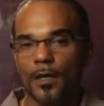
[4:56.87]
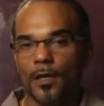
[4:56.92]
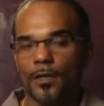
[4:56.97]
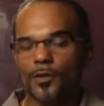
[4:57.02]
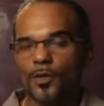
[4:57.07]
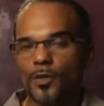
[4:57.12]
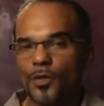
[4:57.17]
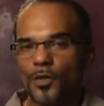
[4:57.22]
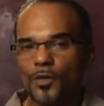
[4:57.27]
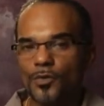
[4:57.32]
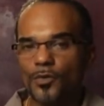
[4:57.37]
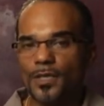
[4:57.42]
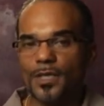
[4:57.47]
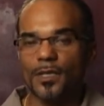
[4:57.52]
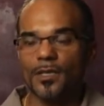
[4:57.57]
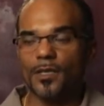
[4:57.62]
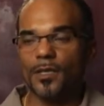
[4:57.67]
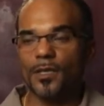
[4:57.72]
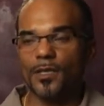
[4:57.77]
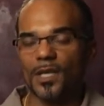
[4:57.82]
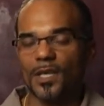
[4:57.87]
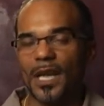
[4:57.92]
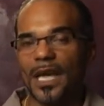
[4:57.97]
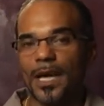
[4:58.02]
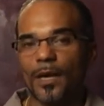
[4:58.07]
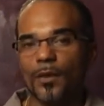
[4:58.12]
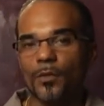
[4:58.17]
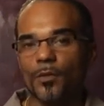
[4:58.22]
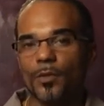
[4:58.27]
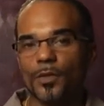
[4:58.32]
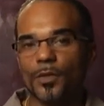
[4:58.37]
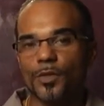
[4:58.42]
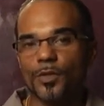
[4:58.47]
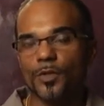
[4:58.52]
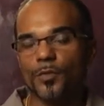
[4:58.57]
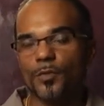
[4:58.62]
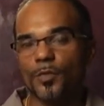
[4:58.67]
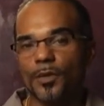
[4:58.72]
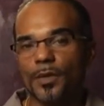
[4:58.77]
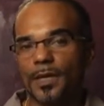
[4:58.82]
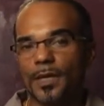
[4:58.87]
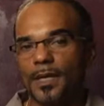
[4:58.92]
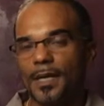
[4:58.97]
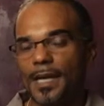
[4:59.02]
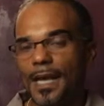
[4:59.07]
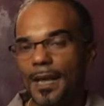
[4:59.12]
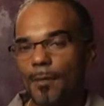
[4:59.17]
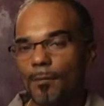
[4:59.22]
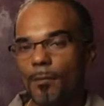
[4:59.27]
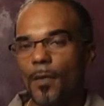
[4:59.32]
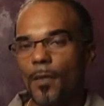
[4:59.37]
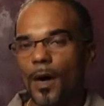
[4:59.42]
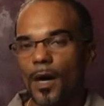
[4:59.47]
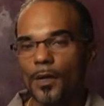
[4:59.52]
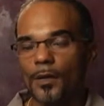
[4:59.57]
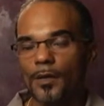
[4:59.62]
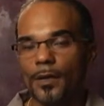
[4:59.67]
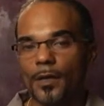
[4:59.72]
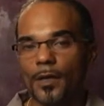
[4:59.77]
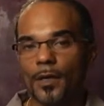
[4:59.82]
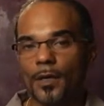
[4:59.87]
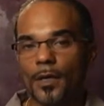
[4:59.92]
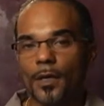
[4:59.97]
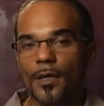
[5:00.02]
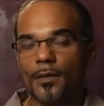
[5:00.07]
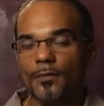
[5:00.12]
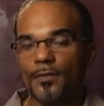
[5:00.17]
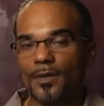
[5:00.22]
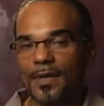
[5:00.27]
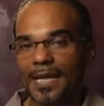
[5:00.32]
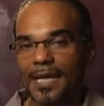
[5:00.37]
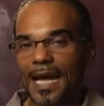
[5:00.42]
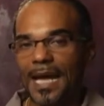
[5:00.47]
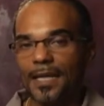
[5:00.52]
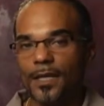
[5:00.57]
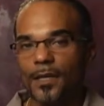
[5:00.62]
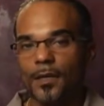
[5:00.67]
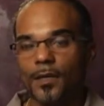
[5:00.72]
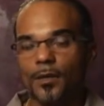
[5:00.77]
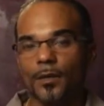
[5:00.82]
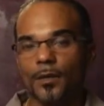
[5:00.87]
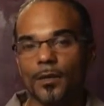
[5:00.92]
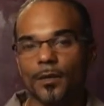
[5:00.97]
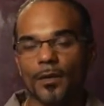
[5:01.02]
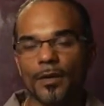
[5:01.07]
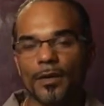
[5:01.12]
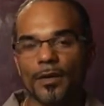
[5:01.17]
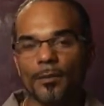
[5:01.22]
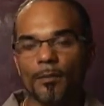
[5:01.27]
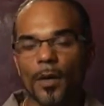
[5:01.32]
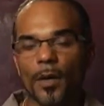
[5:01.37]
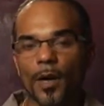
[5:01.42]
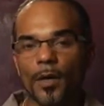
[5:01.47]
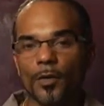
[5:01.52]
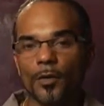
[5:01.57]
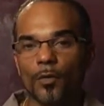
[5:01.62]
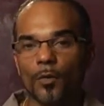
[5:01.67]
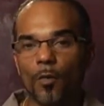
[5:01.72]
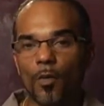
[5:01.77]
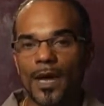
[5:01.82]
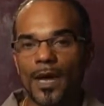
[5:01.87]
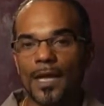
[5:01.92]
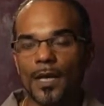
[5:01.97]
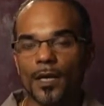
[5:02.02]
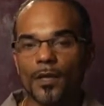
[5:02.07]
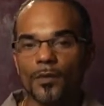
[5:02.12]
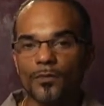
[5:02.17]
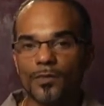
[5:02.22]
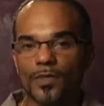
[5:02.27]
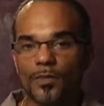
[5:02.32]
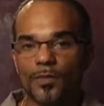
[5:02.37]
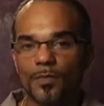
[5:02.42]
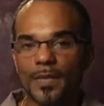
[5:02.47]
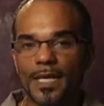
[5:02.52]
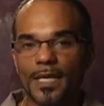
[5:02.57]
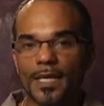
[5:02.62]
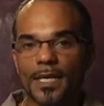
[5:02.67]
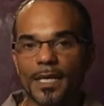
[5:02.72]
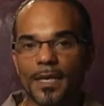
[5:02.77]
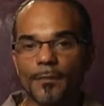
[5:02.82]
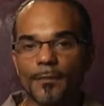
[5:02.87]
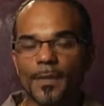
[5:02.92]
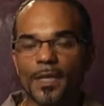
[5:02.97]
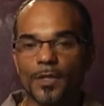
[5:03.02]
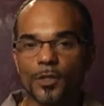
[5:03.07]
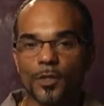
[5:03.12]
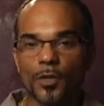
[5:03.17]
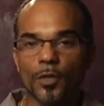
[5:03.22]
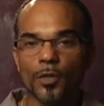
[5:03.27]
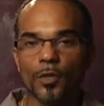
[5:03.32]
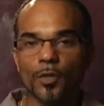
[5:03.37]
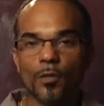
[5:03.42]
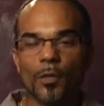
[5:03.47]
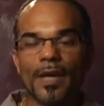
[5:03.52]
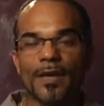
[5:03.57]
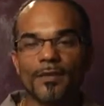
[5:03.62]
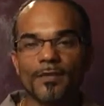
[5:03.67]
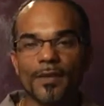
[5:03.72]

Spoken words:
So using such language to put it in a modern vernacular or a modern way of speaking is a good way of